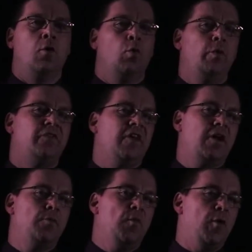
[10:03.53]
We set
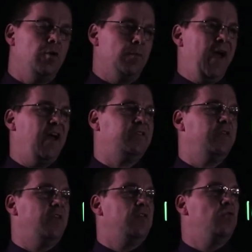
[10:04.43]
up the molar mass so
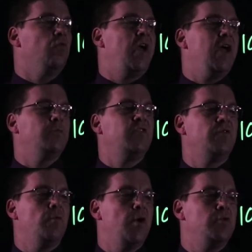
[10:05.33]
that the grams
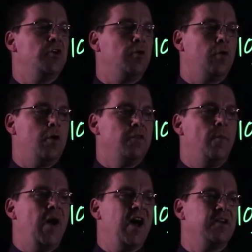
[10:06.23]
of ammonia are on the
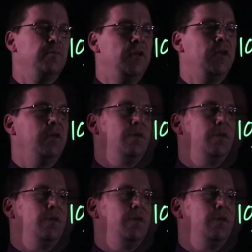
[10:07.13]
bottom.